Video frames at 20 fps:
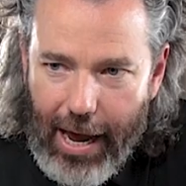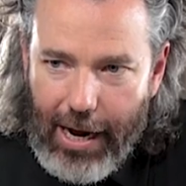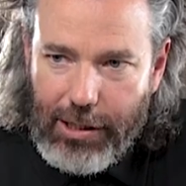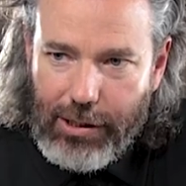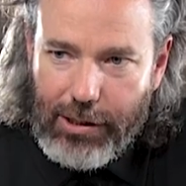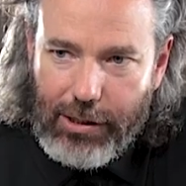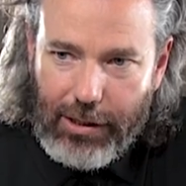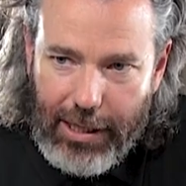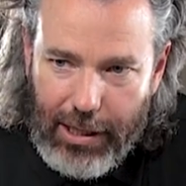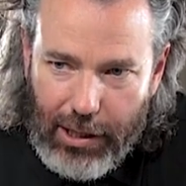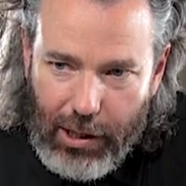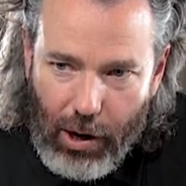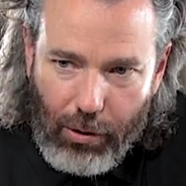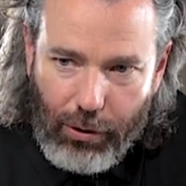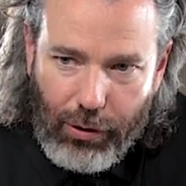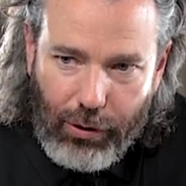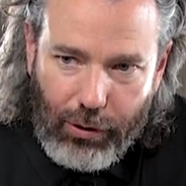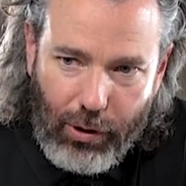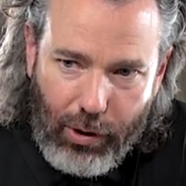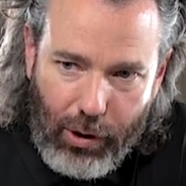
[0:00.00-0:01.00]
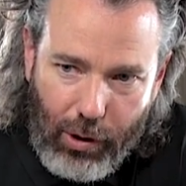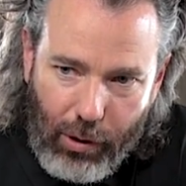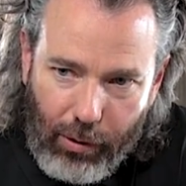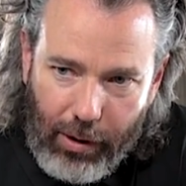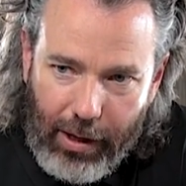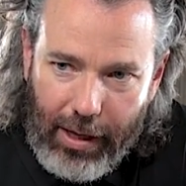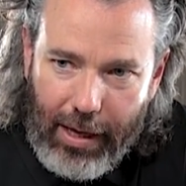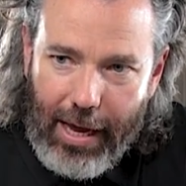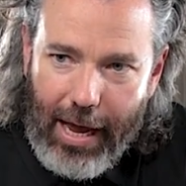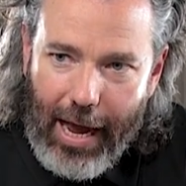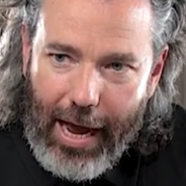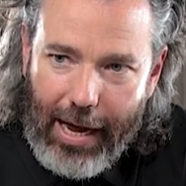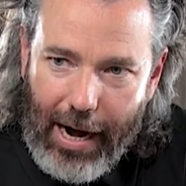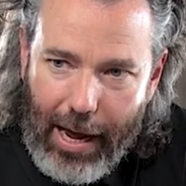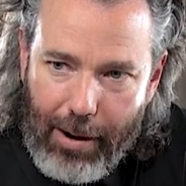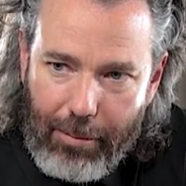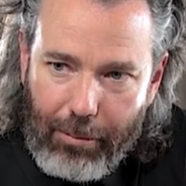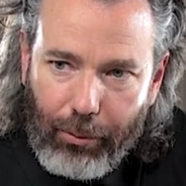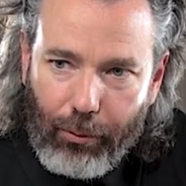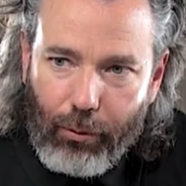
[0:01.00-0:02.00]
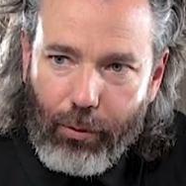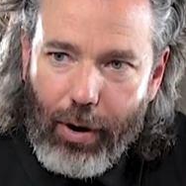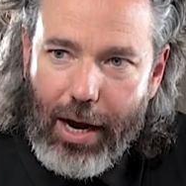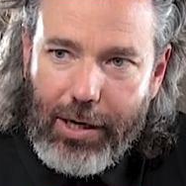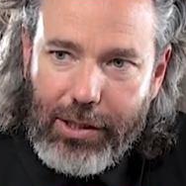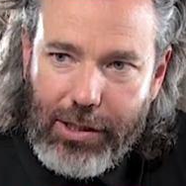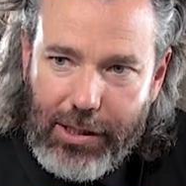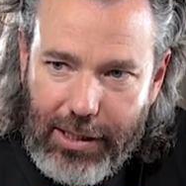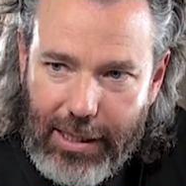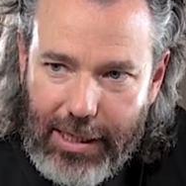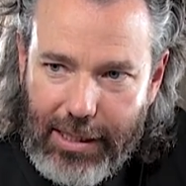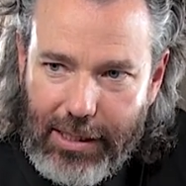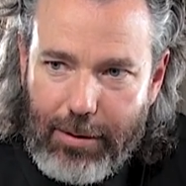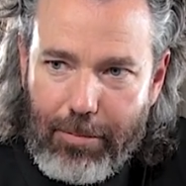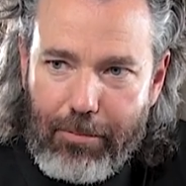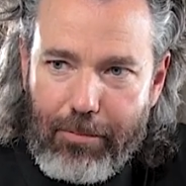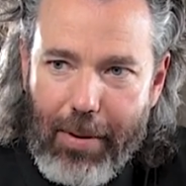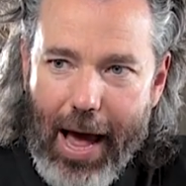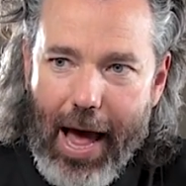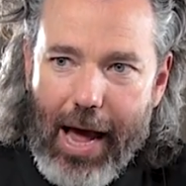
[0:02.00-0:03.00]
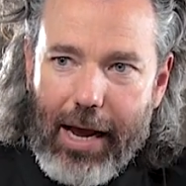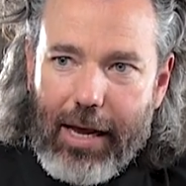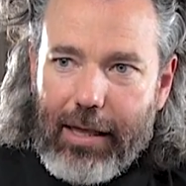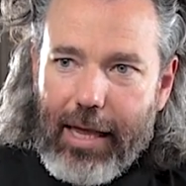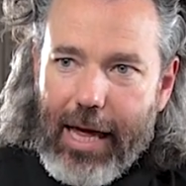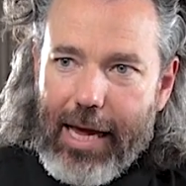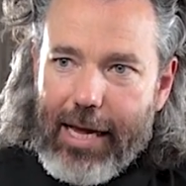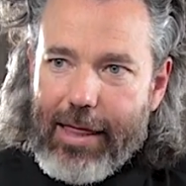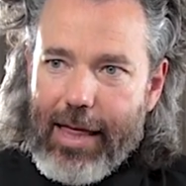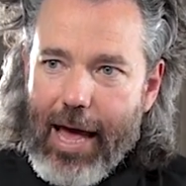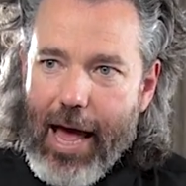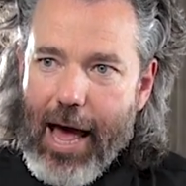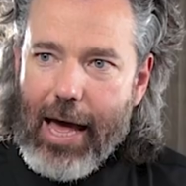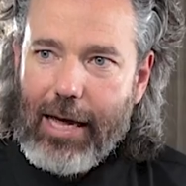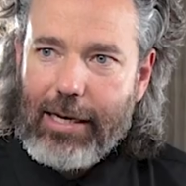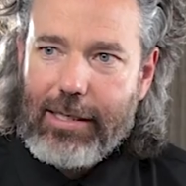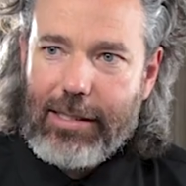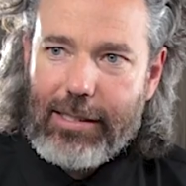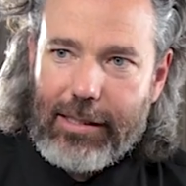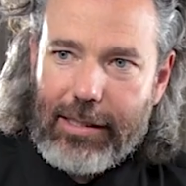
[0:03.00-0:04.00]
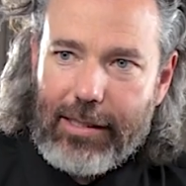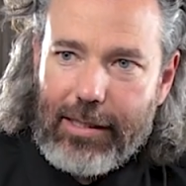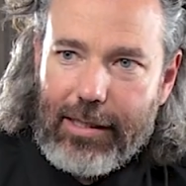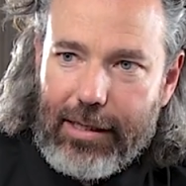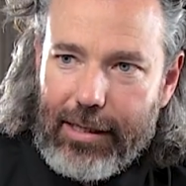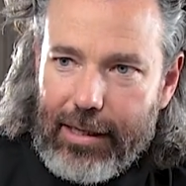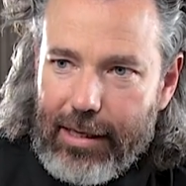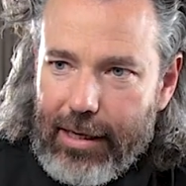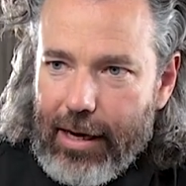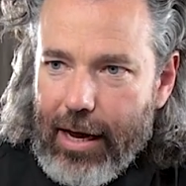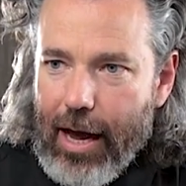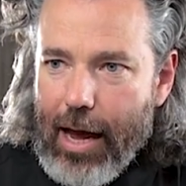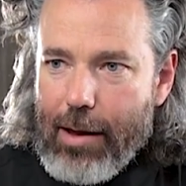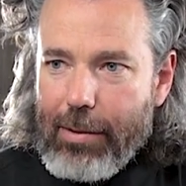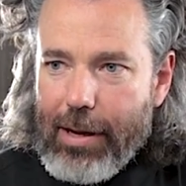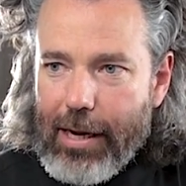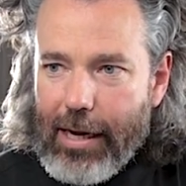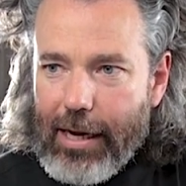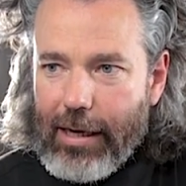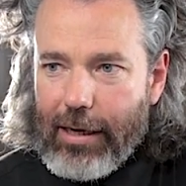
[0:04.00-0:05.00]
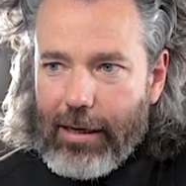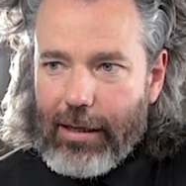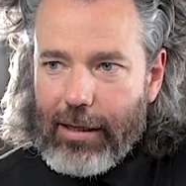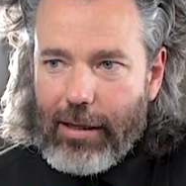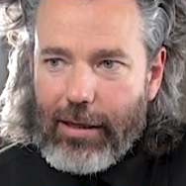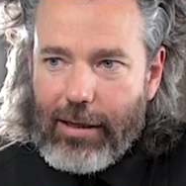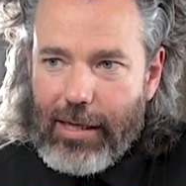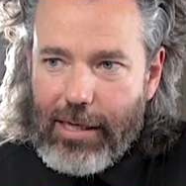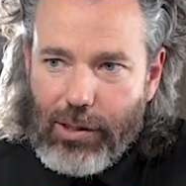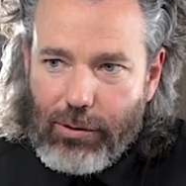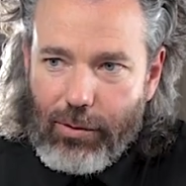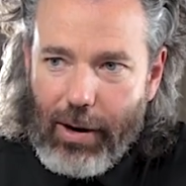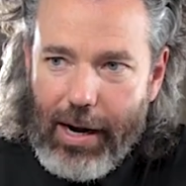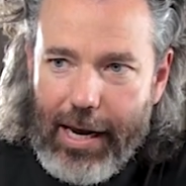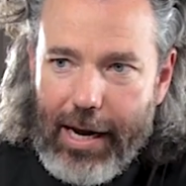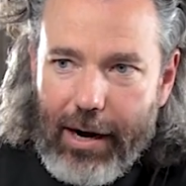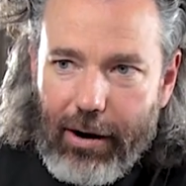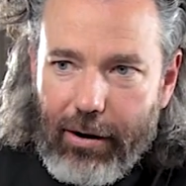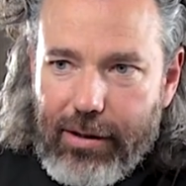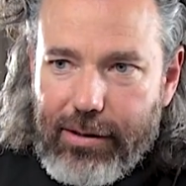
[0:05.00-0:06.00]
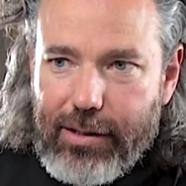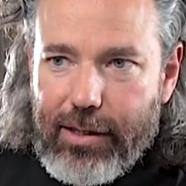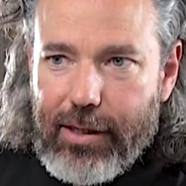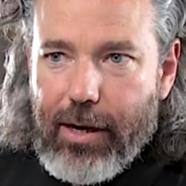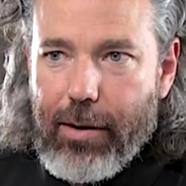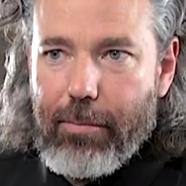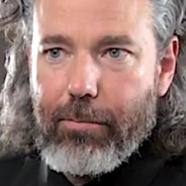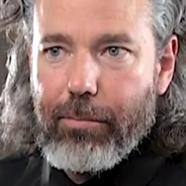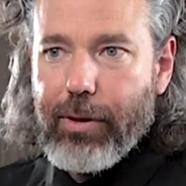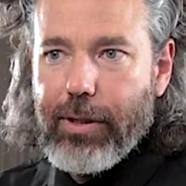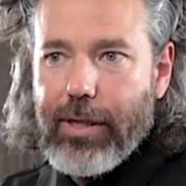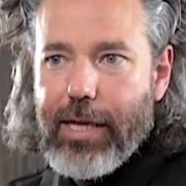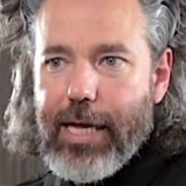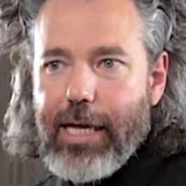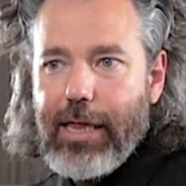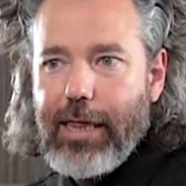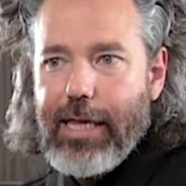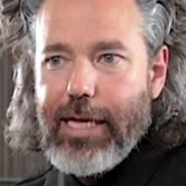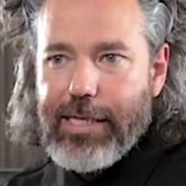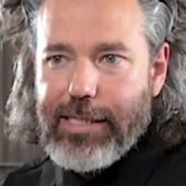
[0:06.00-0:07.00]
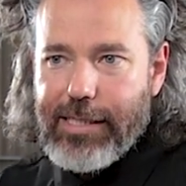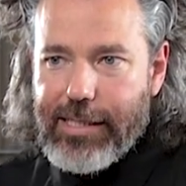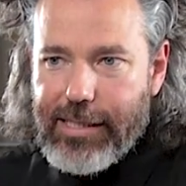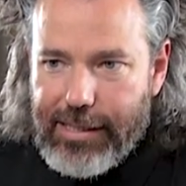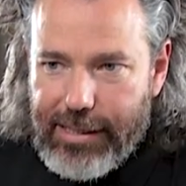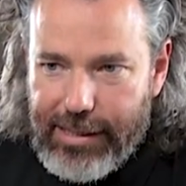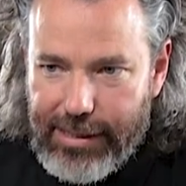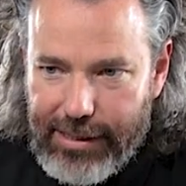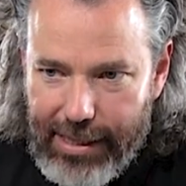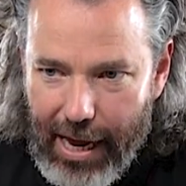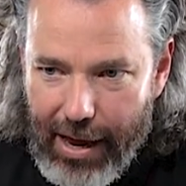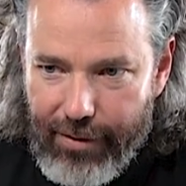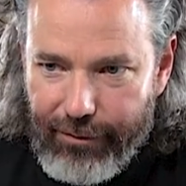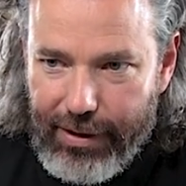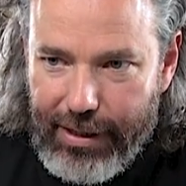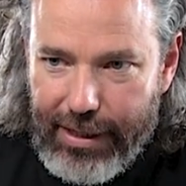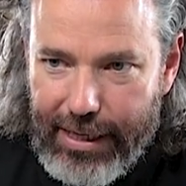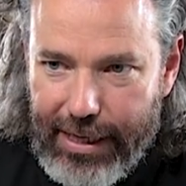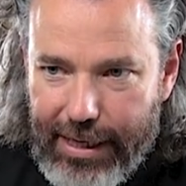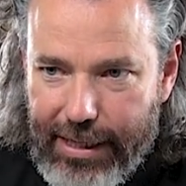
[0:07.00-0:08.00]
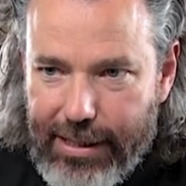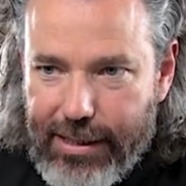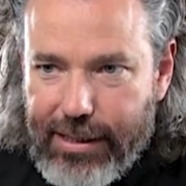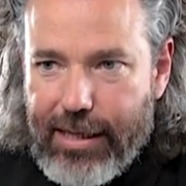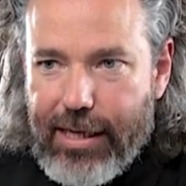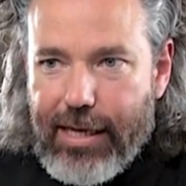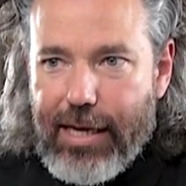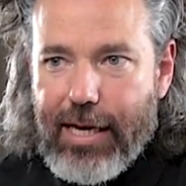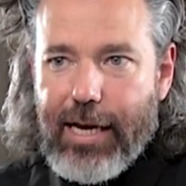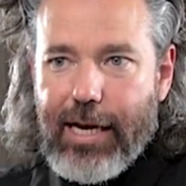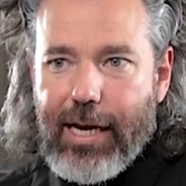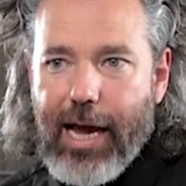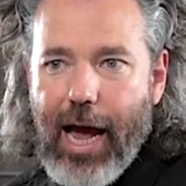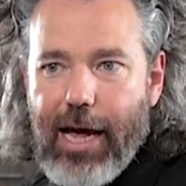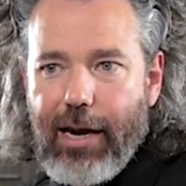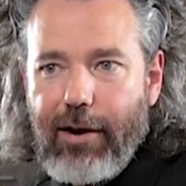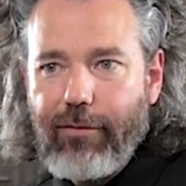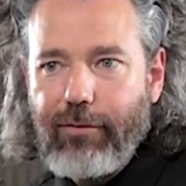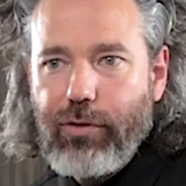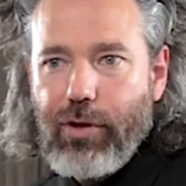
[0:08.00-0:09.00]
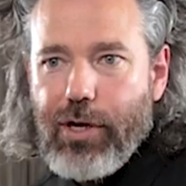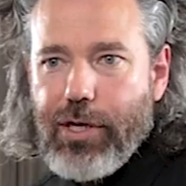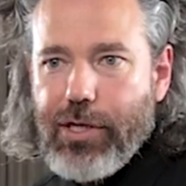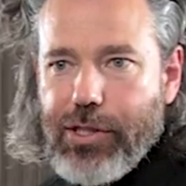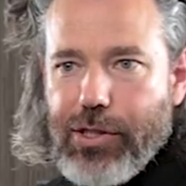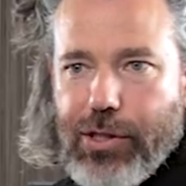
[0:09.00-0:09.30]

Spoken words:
actually go through and I brush this back like that. I mean, this right here is a completely 70s kind of look